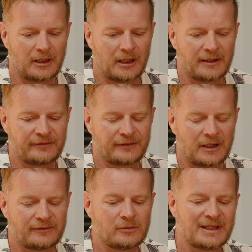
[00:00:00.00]
I've
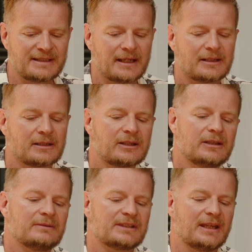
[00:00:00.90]
always had an
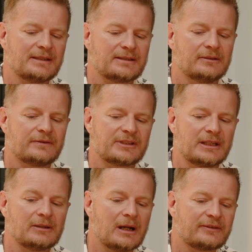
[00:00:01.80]
acute sense that
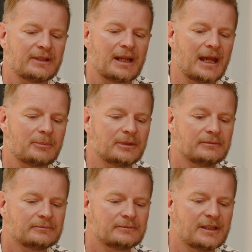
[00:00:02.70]
obviously life can
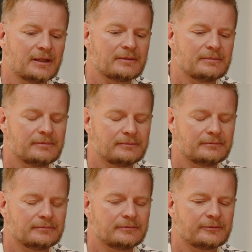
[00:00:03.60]
happen, you know,
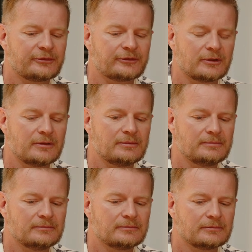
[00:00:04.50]
through
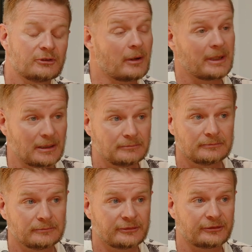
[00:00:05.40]
growing up
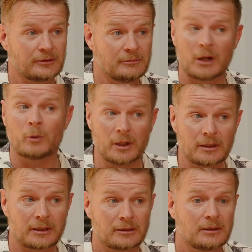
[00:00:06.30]
and through my
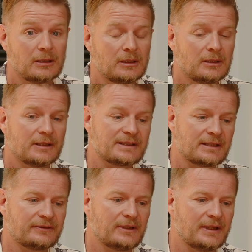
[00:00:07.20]
work and
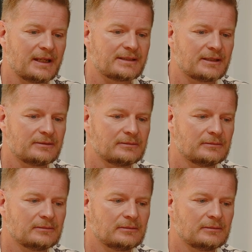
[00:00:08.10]
stuff like that. So